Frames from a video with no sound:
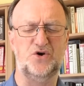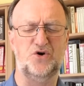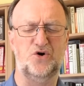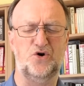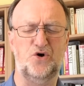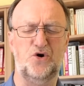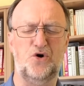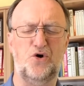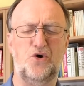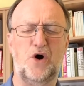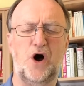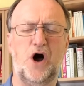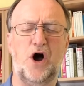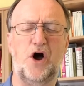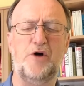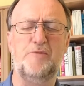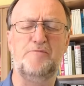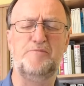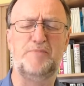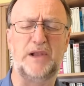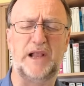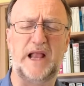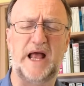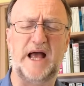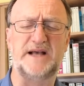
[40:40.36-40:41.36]
Oh, how
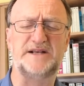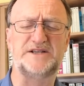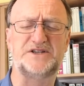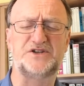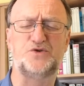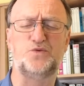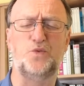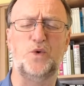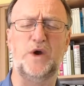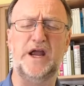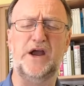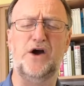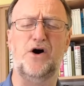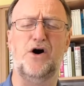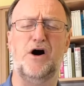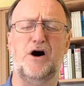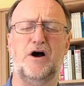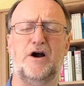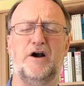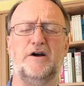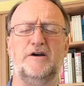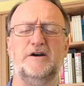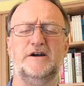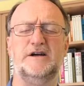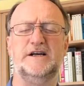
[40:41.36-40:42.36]
blessed we
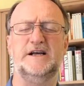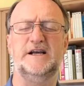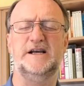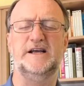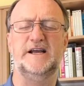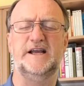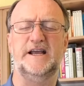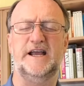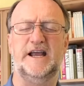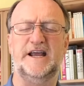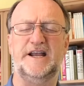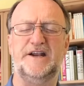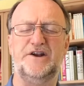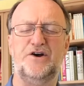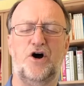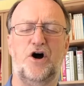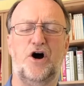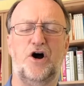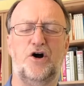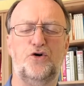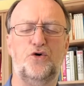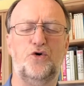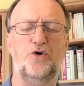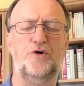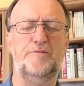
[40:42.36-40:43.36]
are in
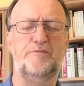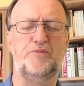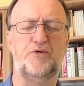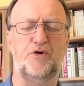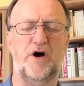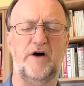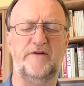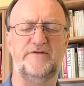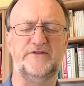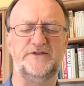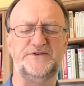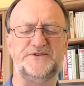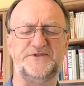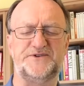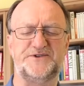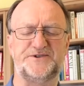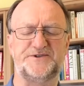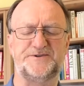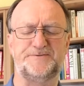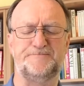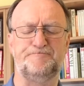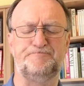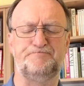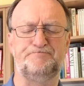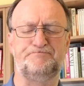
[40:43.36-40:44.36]
our own
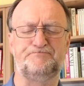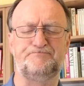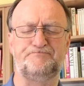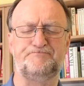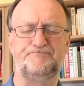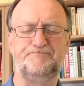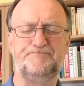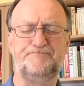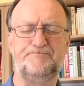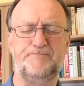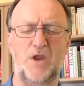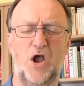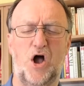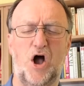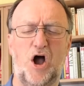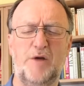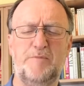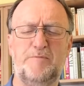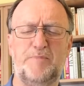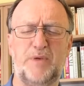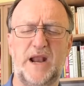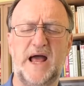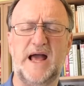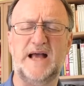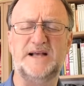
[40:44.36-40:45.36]
province how
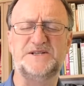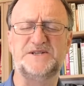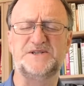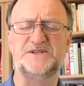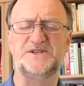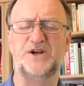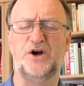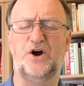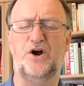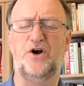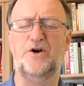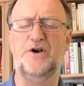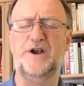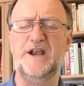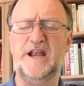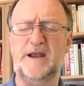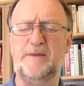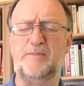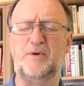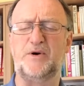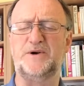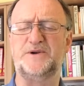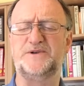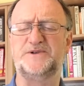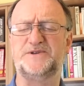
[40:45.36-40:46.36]
blessed our
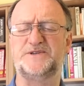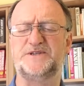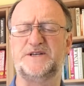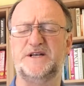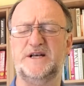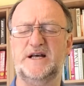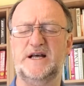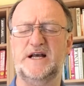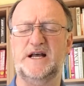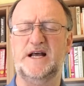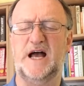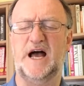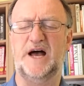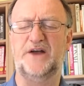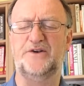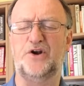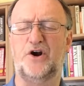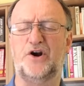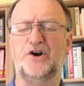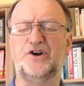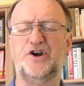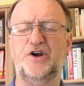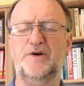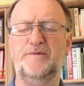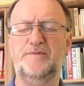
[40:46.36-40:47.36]
neighbours and
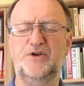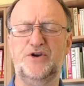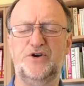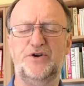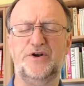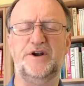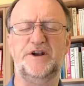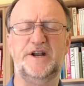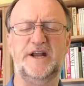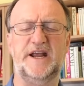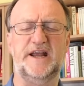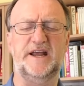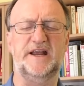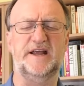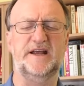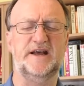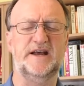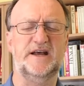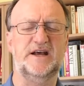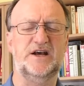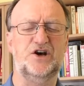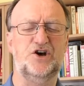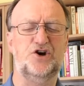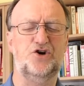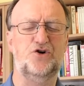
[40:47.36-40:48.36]
our community
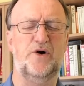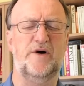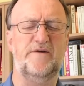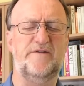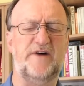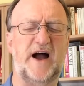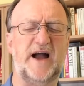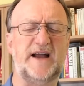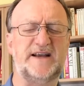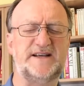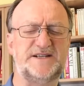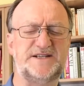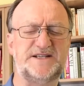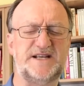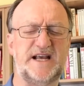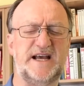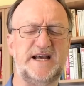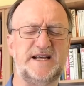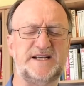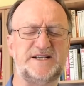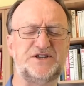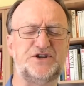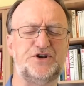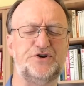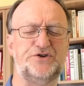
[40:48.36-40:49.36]
who have
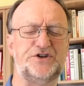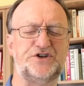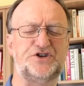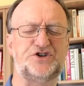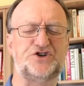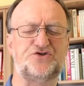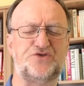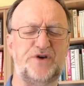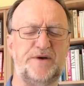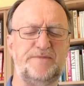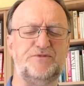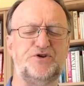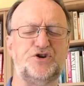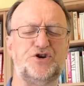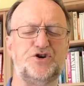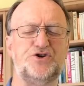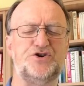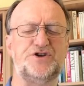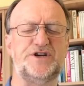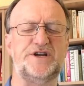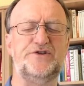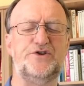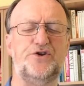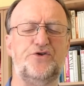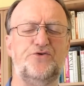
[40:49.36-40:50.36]
access to the
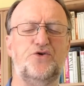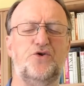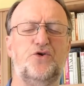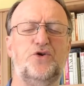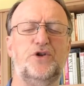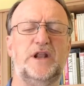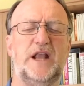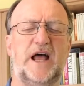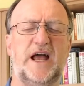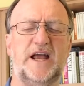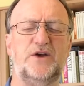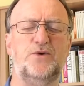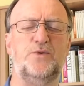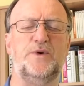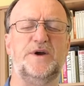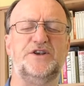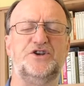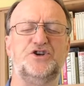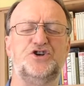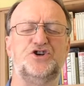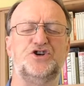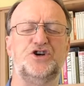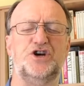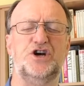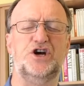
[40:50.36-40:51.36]
scriptures in their own
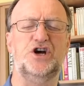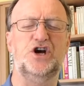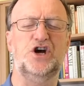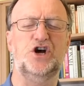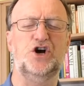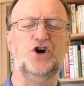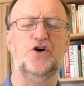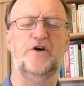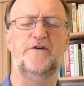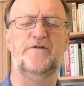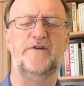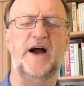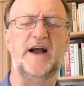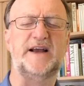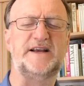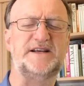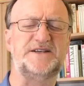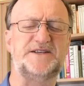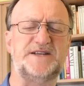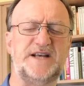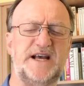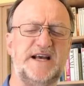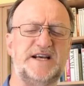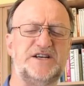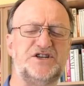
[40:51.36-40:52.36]
language, who have
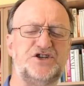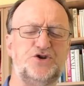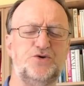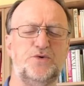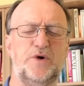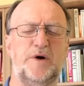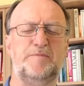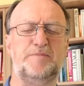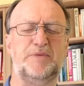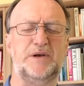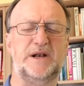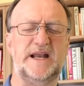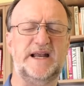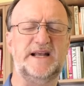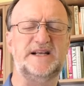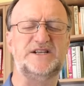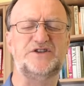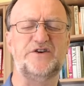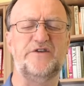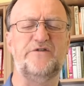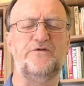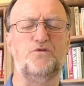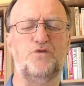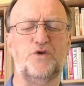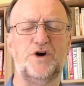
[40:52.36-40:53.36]
access to a place
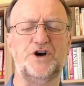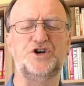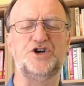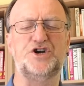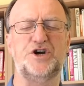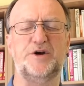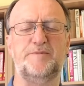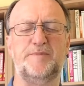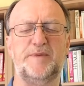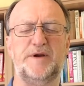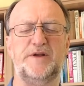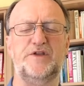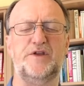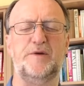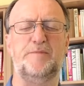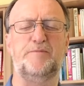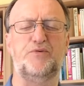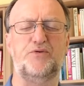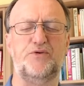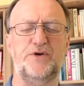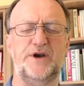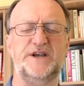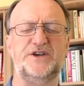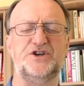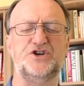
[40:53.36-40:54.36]
of worship and the
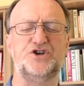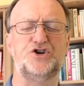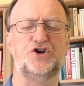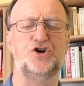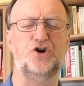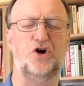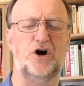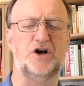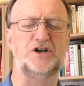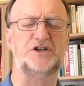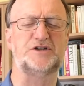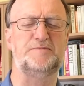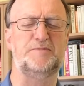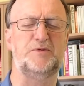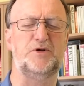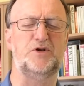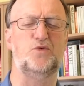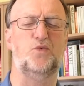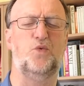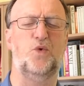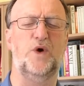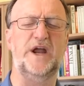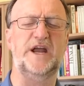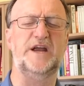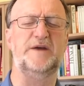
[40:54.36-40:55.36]
preached gospel
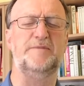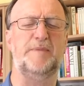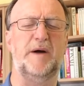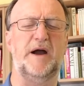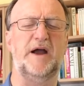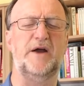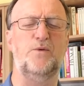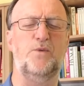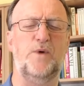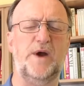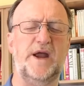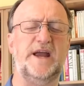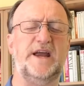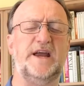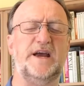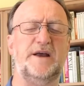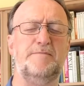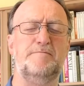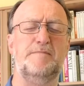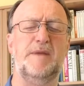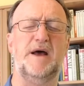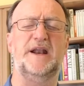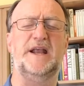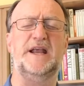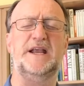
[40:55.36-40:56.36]
week by week and
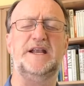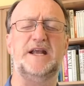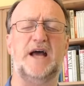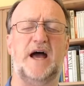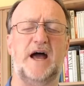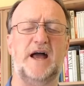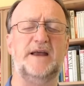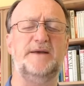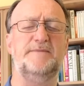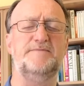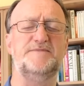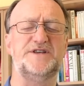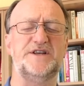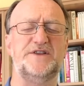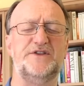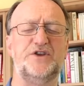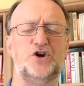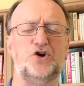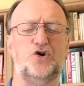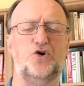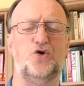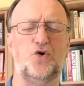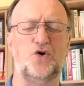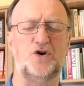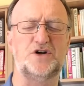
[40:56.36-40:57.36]
many times in the
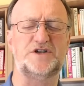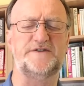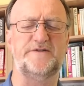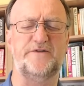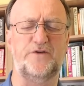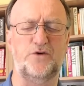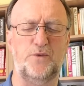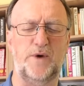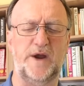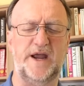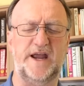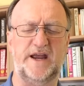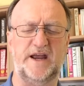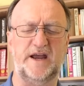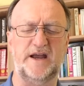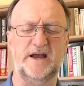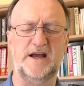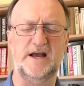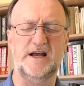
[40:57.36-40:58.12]
course of a week.